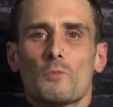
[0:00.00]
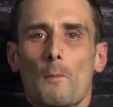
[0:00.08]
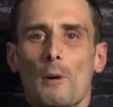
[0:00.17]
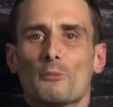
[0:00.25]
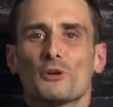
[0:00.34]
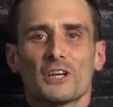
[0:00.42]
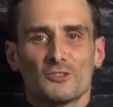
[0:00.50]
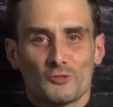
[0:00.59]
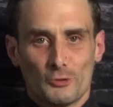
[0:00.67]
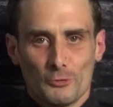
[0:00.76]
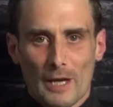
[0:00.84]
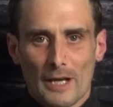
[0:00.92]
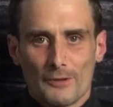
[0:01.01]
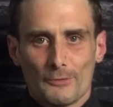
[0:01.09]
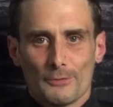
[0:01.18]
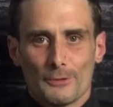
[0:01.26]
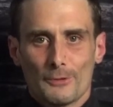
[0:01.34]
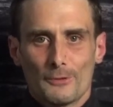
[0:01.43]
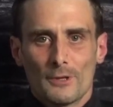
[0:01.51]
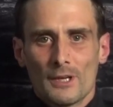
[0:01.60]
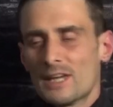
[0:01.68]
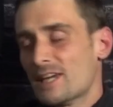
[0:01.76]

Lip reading: Republicans do get it through,